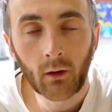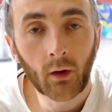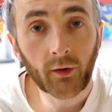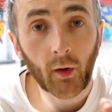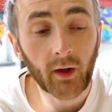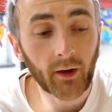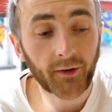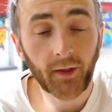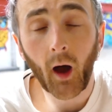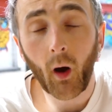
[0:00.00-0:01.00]
So you're going to
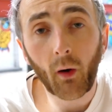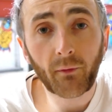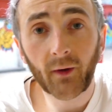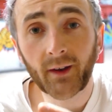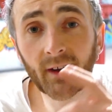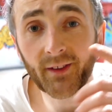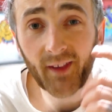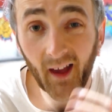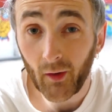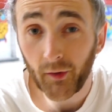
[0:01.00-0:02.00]
start off in your
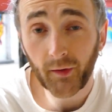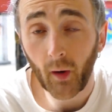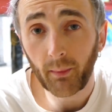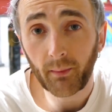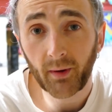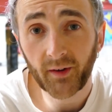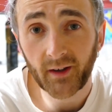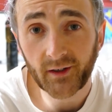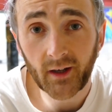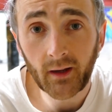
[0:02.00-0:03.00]
tail stop
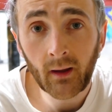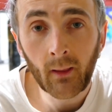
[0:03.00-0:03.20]
position.